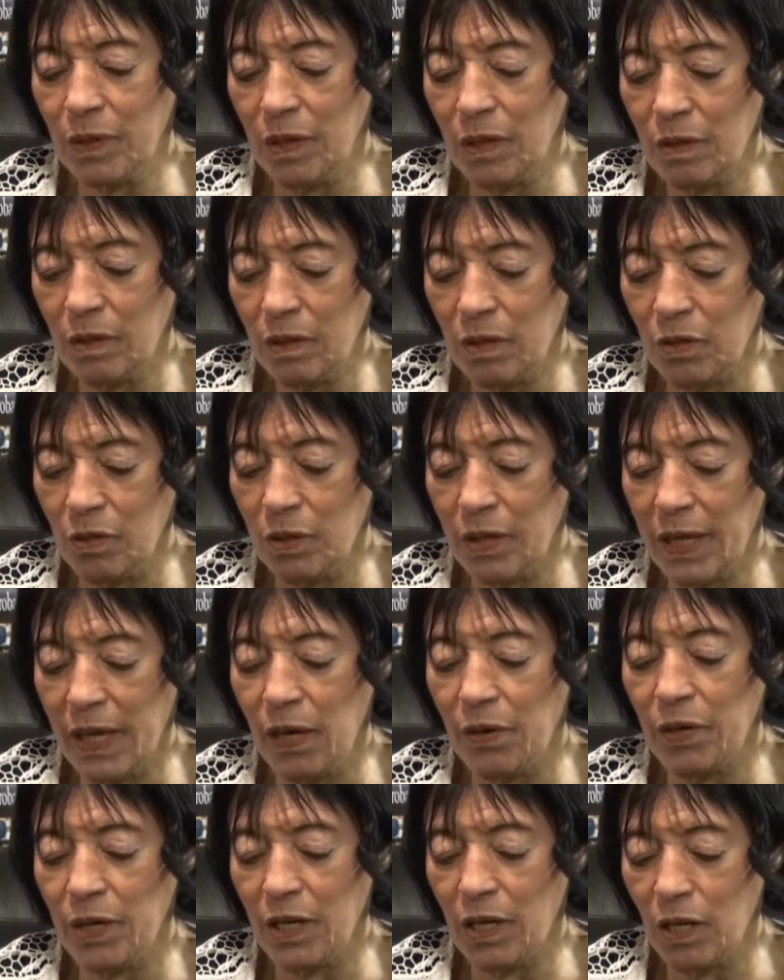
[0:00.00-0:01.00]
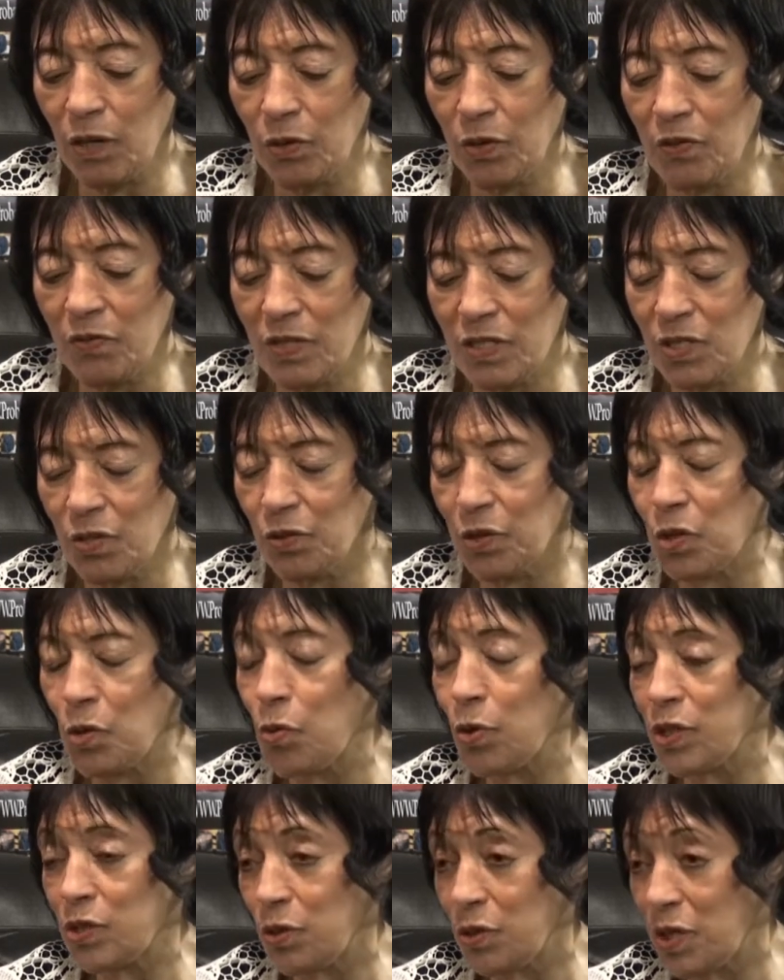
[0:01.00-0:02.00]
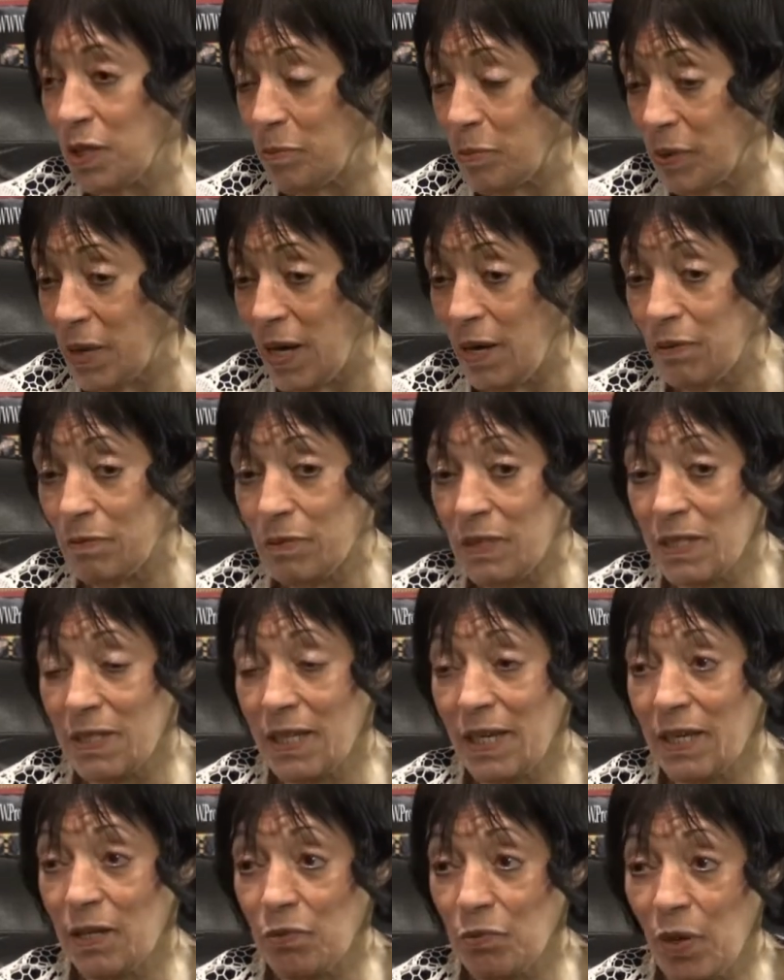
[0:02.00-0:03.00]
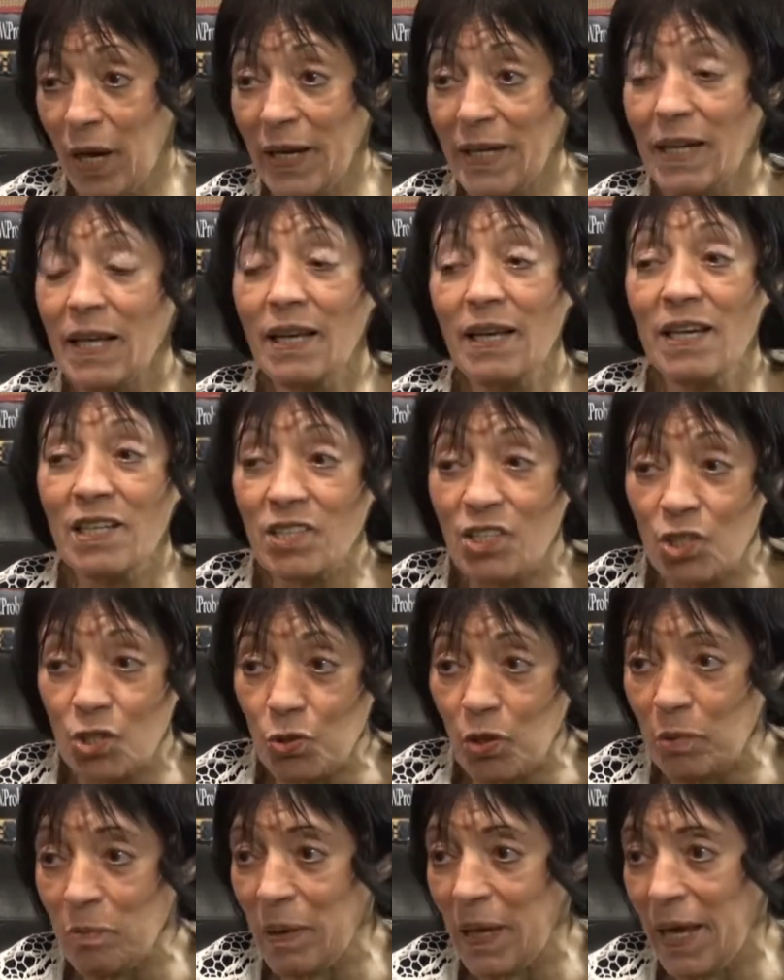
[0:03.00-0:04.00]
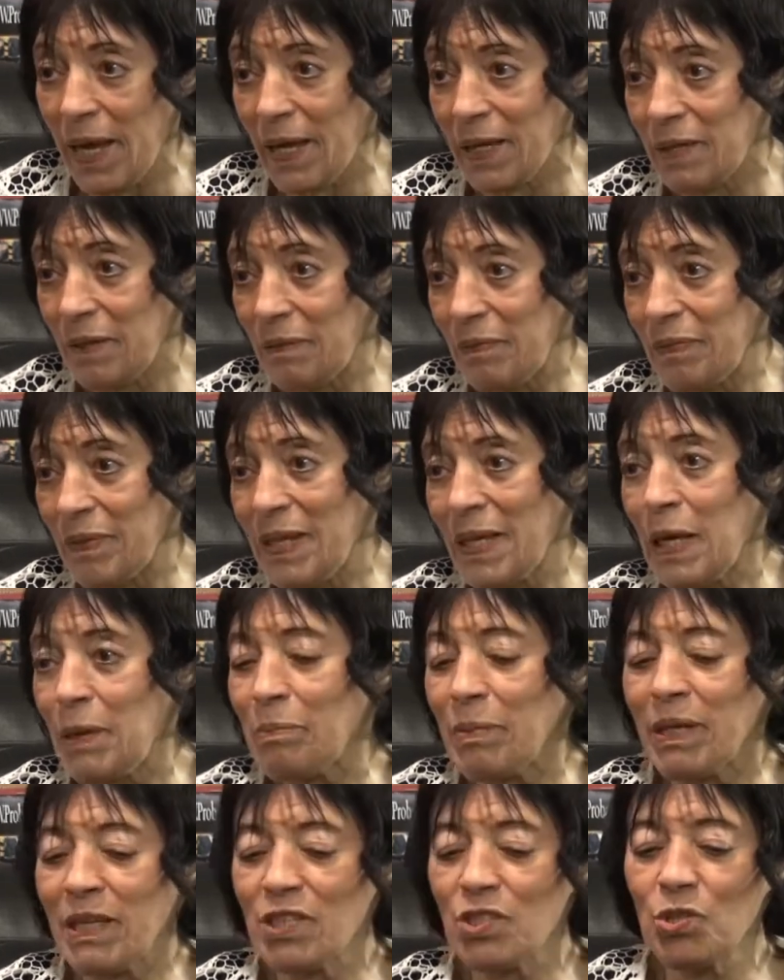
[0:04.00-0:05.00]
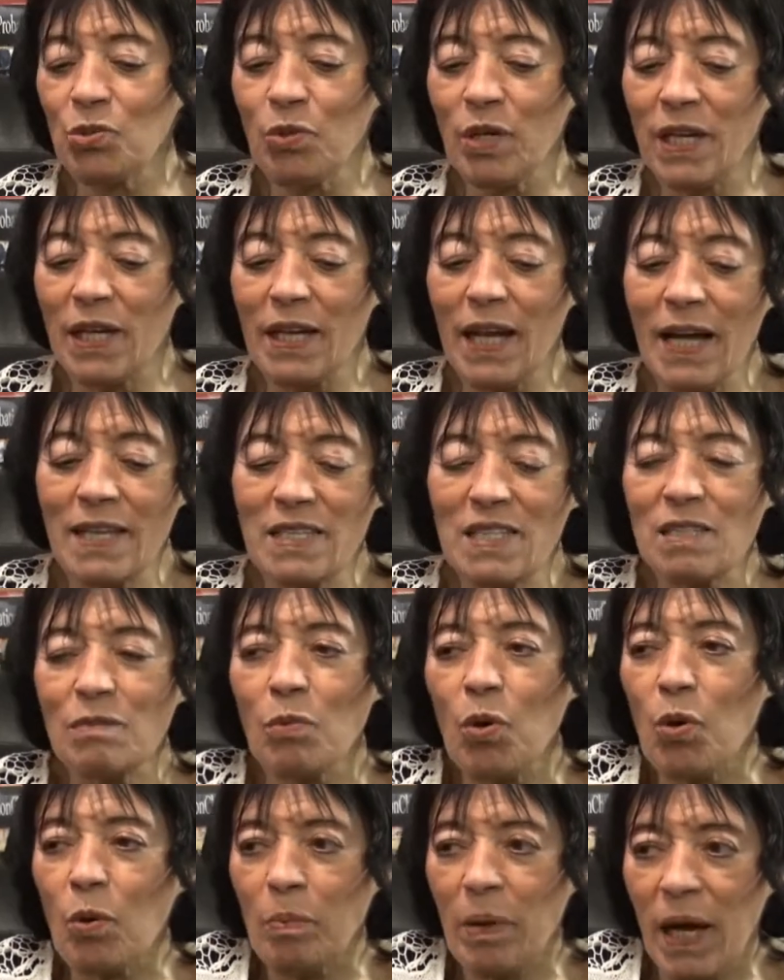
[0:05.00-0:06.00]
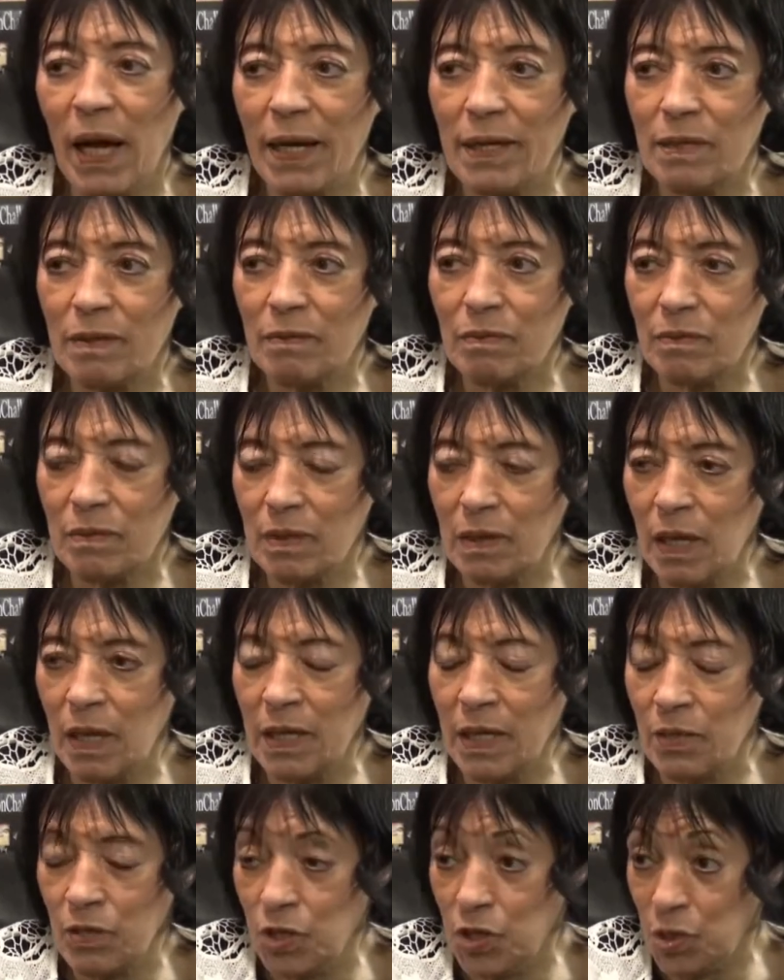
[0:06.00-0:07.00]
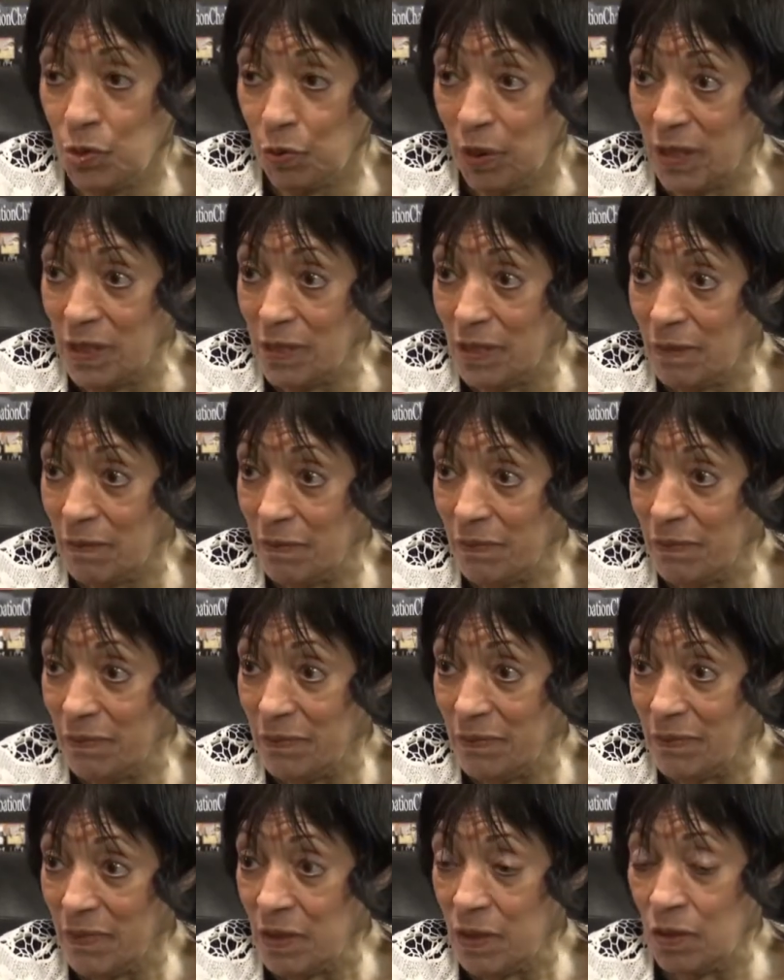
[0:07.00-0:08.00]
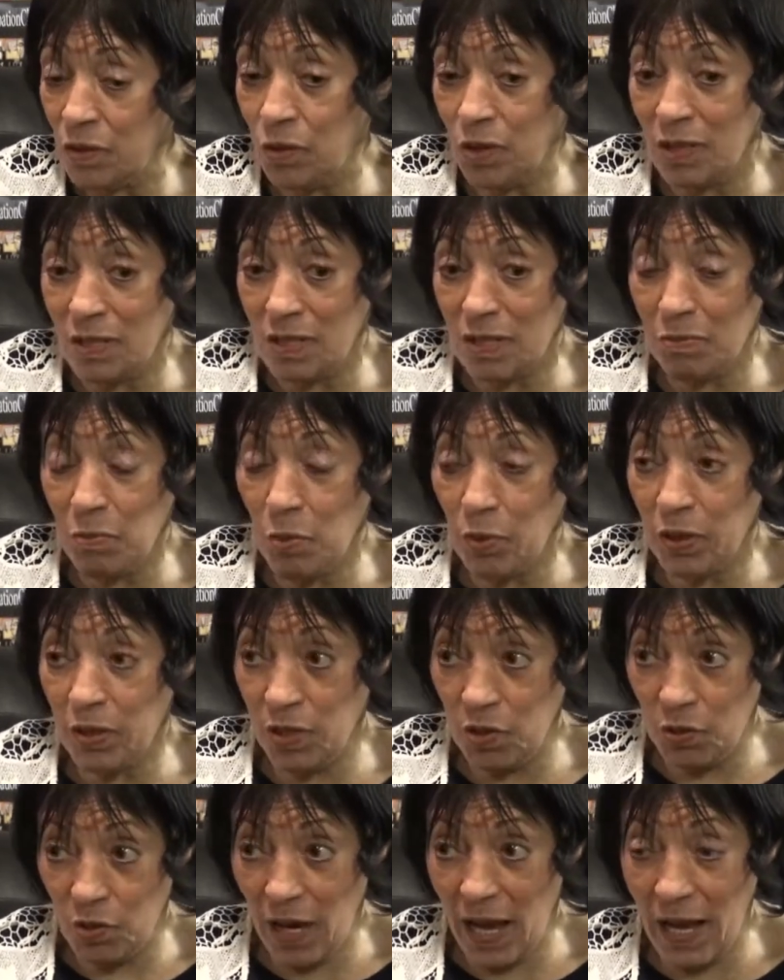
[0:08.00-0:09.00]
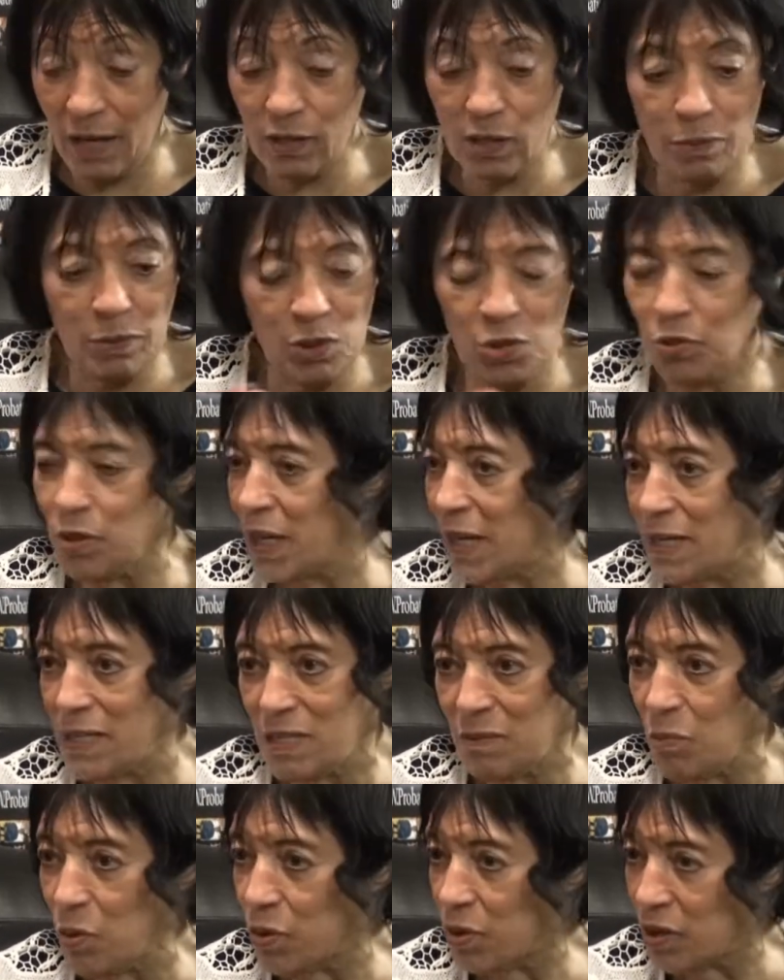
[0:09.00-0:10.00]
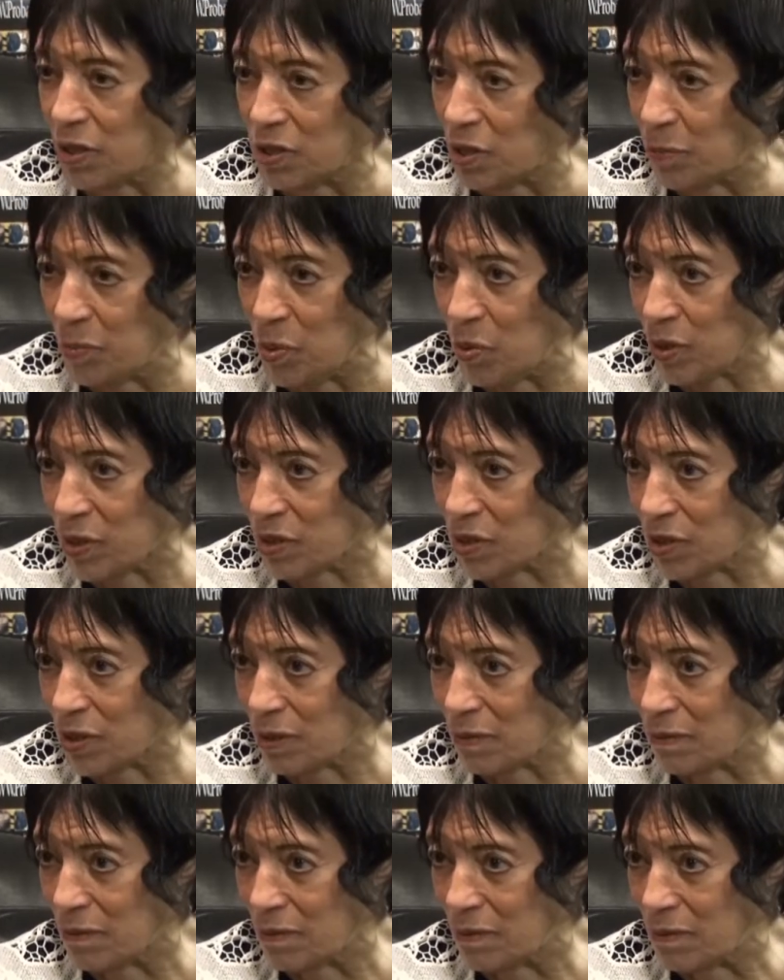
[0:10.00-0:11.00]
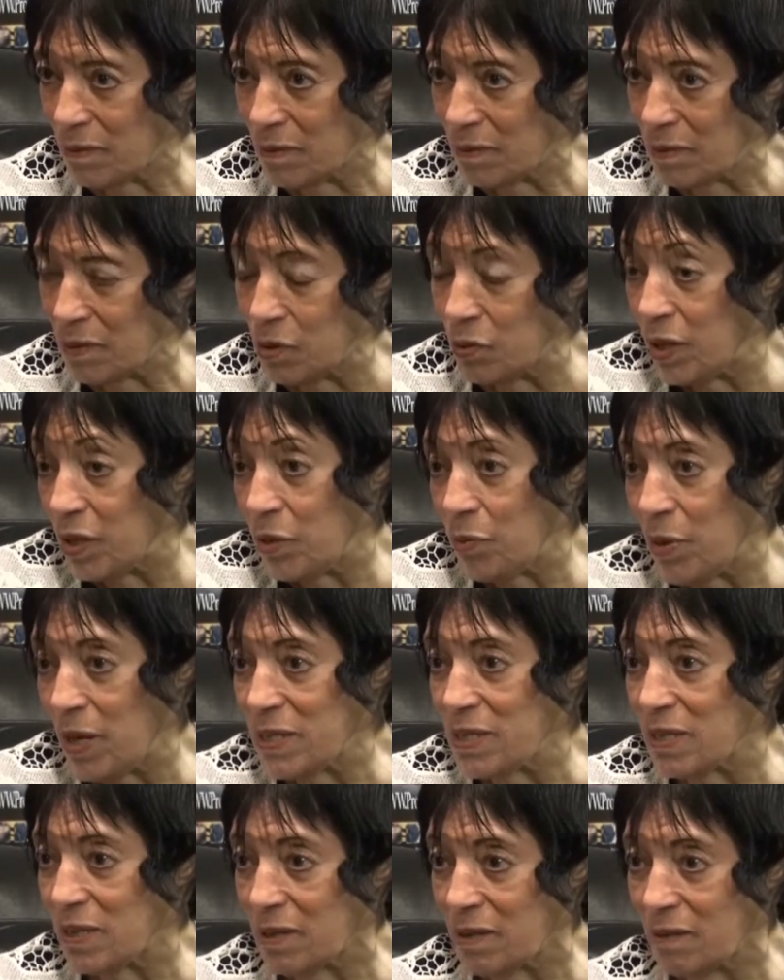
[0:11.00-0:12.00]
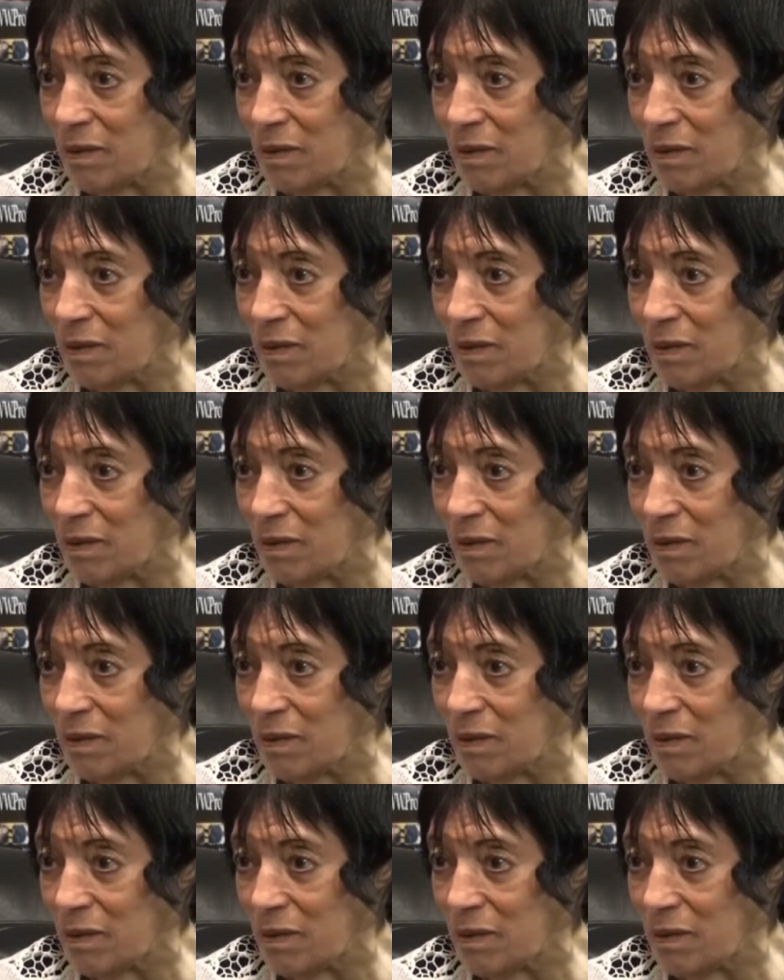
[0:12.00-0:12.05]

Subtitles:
Cook County Clerk of the Circuit Court Dorothy Brown said it right. It's a trick bag because you cannot smoke pot in the street. You can smoke it in your house, but you can't smoke it on your porch. You get arrested.